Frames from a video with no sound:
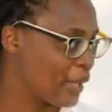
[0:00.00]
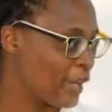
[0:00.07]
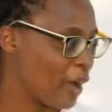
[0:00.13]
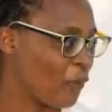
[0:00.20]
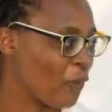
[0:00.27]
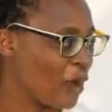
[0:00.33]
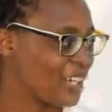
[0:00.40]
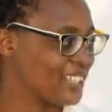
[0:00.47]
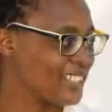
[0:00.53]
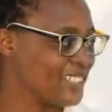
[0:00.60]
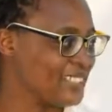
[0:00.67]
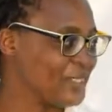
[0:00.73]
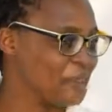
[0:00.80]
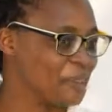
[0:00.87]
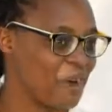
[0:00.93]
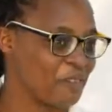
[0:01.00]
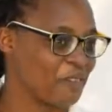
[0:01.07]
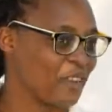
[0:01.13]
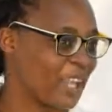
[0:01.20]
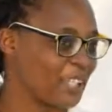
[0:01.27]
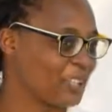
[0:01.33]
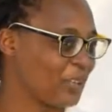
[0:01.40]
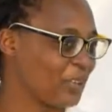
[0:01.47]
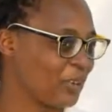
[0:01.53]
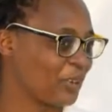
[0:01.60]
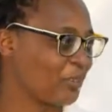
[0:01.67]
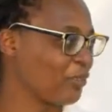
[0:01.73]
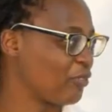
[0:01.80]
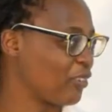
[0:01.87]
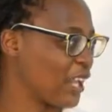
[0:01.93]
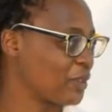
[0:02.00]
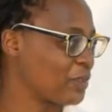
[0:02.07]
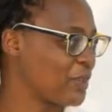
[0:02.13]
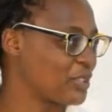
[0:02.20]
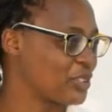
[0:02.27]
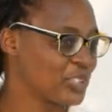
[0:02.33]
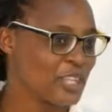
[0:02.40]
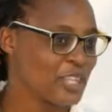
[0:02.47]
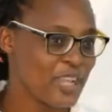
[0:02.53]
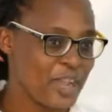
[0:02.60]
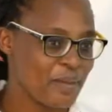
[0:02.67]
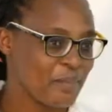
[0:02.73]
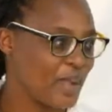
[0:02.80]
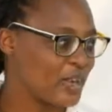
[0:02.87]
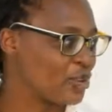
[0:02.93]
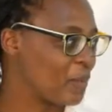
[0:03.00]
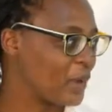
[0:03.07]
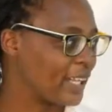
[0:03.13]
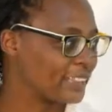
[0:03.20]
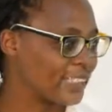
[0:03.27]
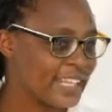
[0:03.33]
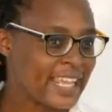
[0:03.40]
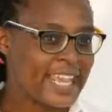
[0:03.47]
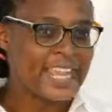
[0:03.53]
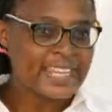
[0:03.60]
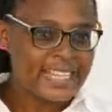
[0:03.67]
and I walked into my flatmate's bedroom and I said,